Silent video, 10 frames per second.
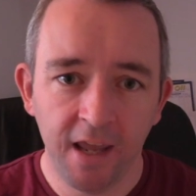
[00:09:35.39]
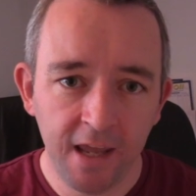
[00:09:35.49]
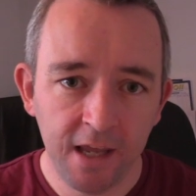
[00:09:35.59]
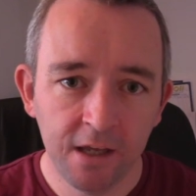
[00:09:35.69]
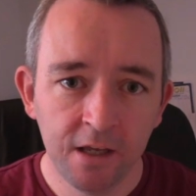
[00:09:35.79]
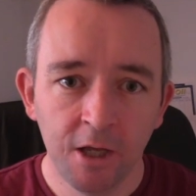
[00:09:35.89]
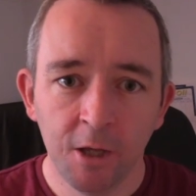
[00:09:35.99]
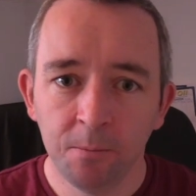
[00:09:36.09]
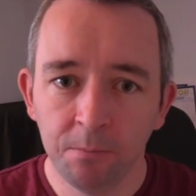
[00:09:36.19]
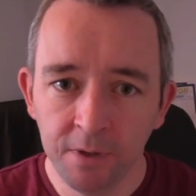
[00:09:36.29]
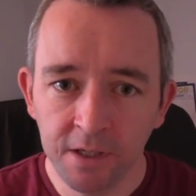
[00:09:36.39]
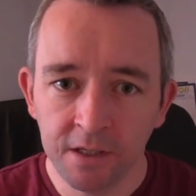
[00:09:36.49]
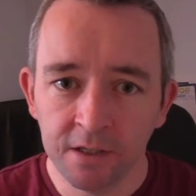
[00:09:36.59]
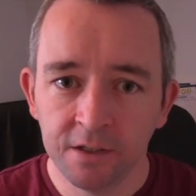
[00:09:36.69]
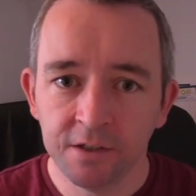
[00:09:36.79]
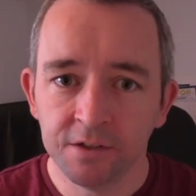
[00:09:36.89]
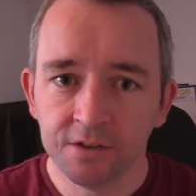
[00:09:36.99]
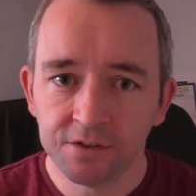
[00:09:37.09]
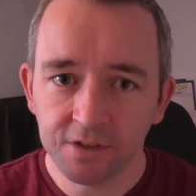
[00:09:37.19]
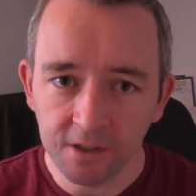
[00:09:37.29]
A, B,
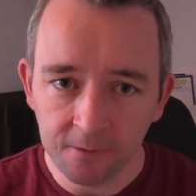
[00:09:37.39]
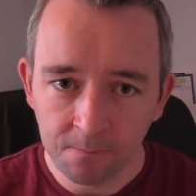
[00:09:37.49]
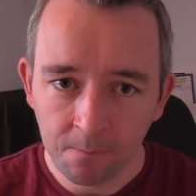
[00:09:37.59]
C.